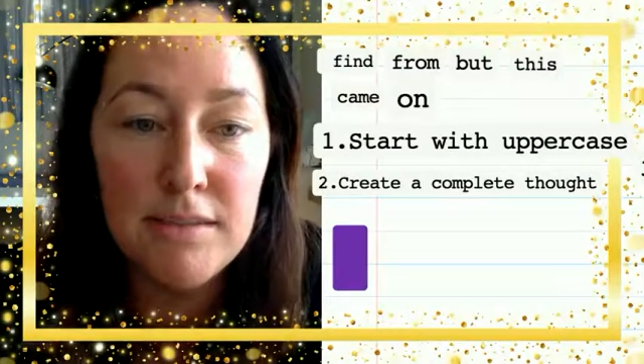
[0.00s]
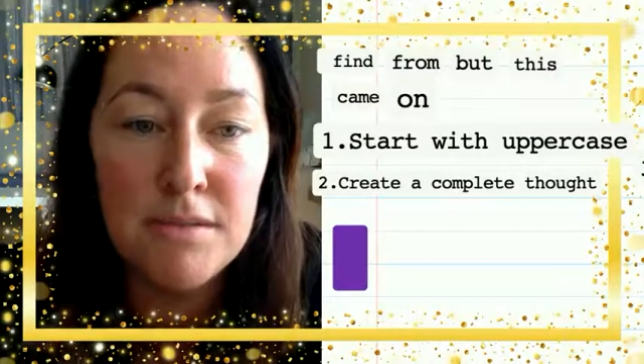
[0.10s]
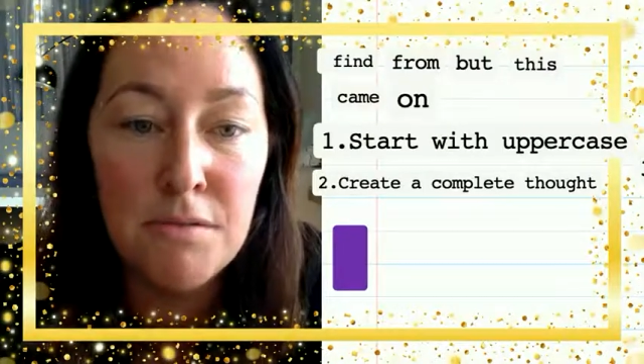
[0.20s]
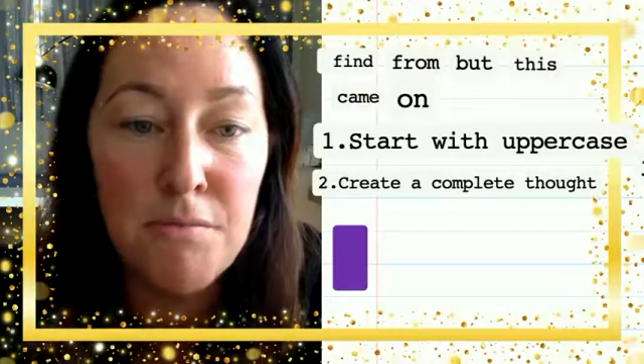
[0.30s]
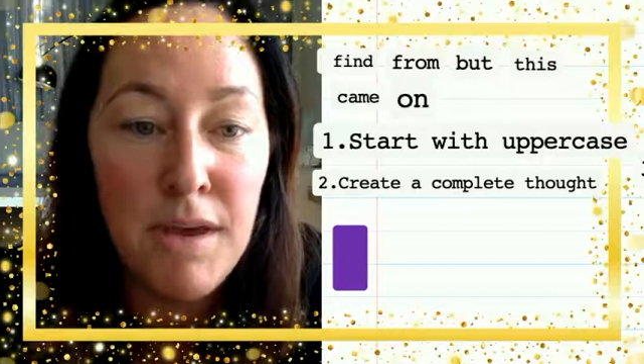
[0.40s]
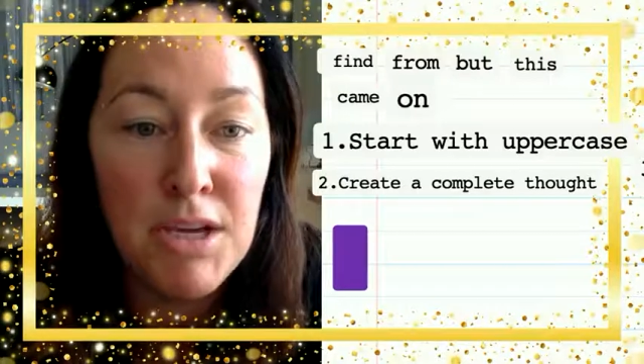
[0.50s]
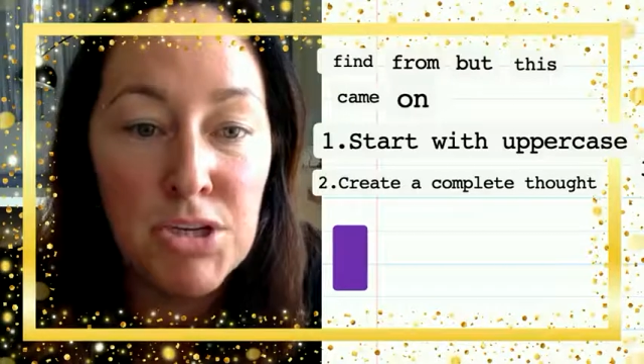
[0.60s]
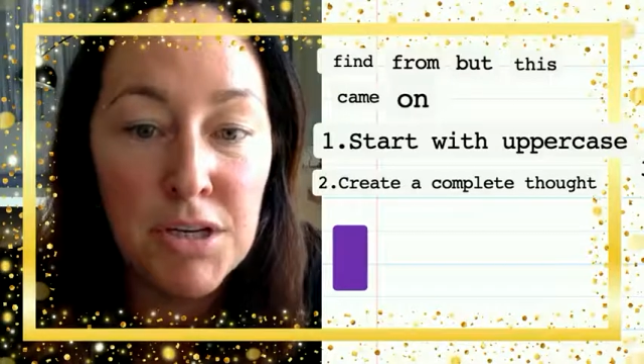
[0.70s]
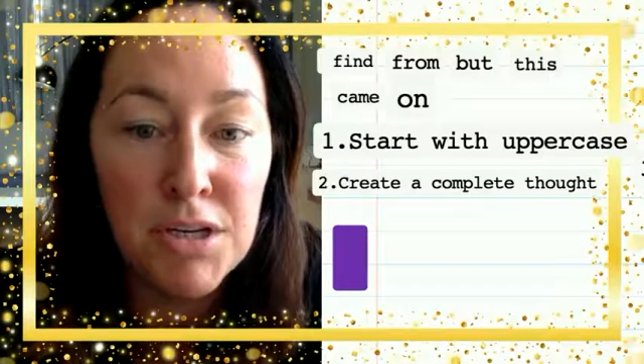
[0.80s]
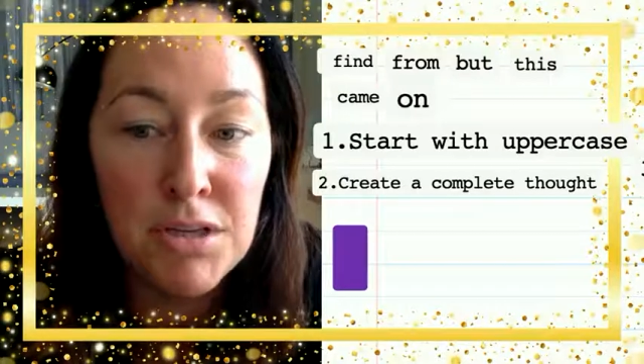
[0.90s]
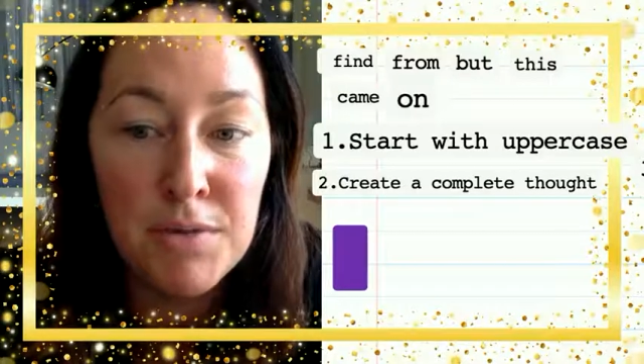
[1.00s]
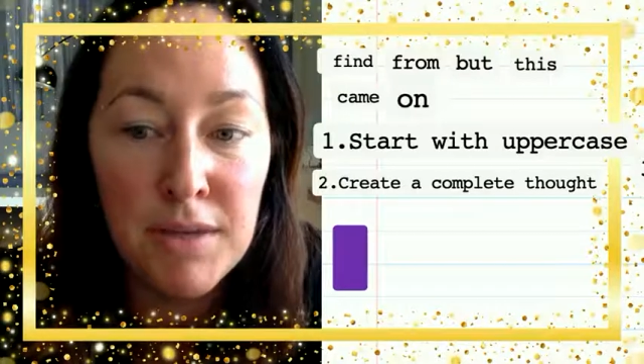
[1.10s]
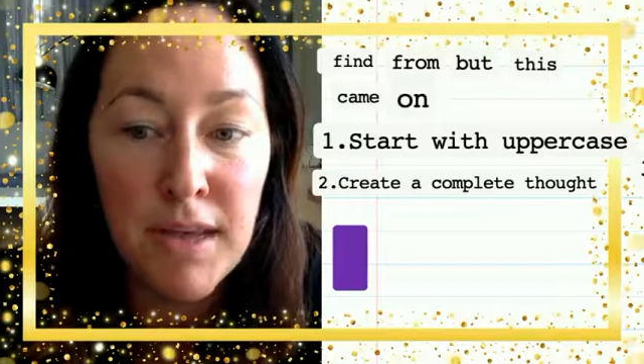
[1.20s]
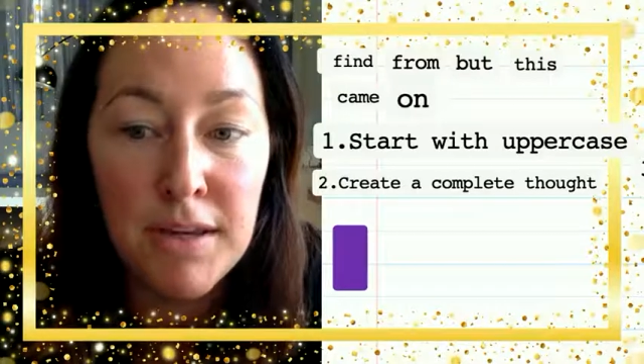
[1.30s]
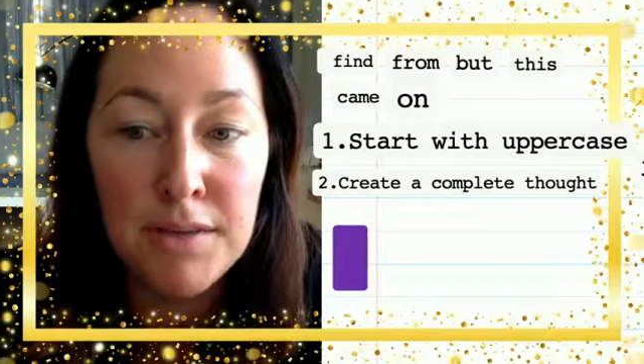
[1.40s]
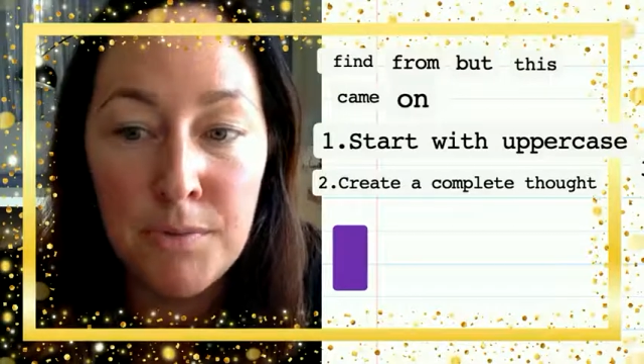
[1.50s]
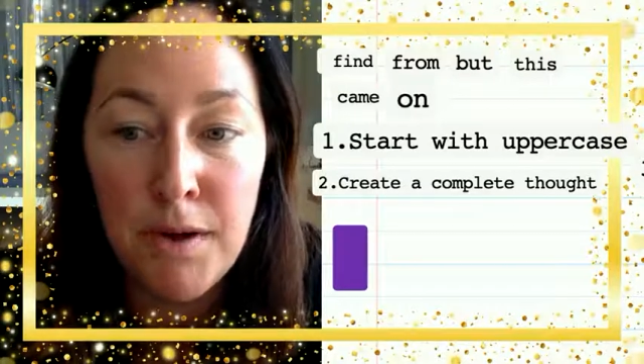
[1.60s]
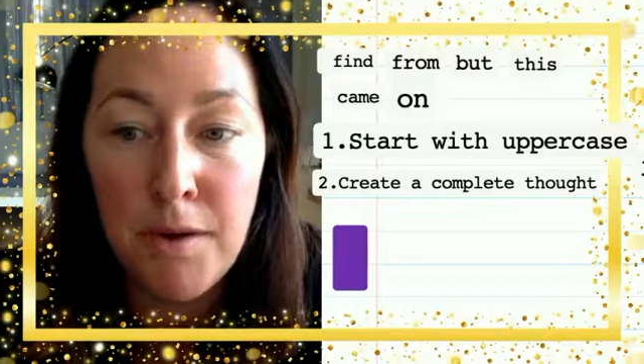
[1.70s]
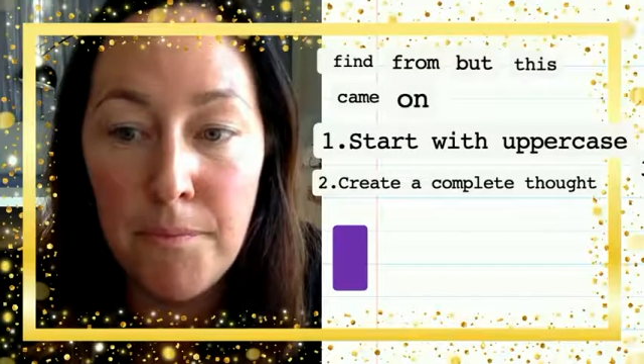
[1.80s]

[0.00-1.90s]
So make sure you're doing that as well.